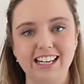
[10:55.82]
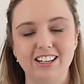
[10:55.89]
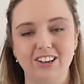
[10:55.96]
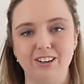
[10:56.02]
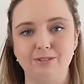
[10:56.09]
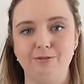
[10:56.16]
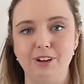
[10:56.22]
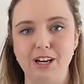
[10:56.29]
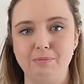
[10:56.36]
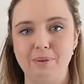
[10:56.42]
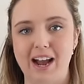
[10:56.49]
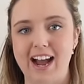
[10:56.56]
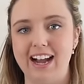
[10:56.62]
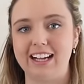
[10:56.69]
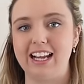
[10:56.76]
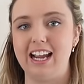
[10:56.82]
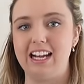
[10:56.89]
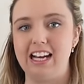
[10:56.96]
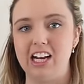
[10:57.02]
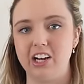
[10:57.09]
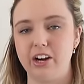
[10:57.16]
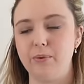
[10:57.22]
in your feedback and
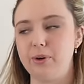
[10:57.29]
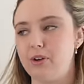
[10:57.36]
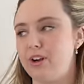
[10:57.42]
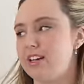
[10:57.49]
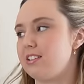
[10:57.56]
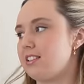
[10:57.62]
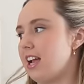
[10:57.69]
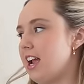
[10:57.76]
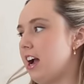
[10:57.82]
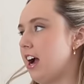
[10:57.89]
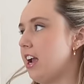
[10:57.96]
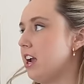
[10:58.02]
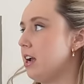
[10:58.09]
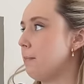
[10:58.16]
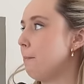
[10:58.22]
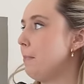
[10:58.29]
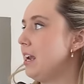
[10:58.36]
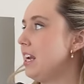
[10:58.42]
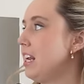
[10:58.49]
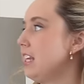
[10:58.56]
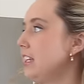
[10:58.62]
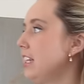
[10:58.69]
hearing what you had to say I
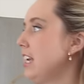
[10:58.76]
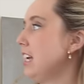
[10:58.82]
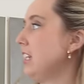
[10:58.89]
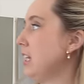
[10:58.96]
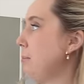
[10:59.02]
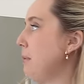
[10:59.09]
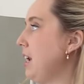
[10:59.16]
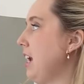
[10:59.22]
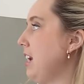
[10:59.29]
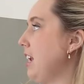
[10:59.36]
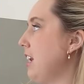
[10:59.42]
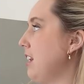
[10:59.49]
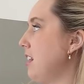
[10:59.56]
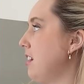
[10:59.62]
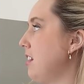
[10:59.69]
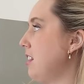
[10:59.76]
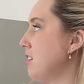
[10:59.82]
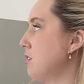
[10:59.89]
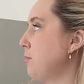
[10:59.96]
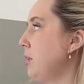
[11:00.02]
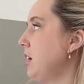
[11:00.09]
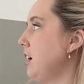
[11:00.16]
immediately eliminated
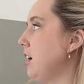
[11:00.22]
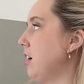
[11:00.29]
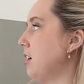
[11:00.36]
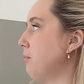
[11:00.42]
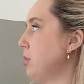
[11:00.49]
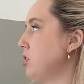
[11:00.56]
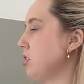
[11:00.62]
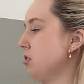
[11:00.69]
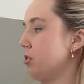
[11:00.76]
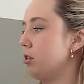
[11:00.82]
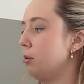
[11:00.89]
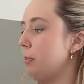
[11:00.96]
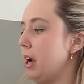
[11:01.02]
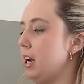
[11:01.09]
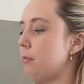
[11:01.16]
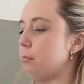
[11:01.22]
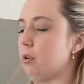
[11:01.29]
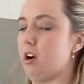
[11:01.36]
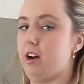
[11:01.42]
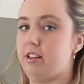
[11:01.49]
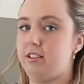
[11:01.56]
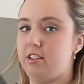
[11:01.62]
this one here which is Urbane
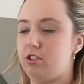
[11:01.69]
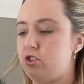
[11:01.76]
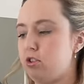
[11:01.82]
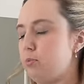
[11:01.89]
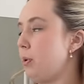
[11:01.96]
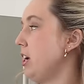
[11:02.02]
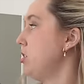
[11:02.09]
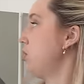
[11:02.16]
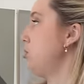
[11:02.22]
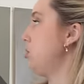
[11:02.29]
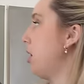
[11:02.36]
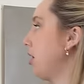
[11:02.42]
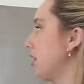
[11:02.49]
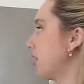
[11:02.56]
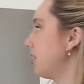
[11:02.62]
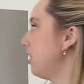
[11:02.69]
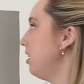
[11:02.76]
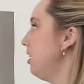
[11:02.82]
Bronze. It's just way too dark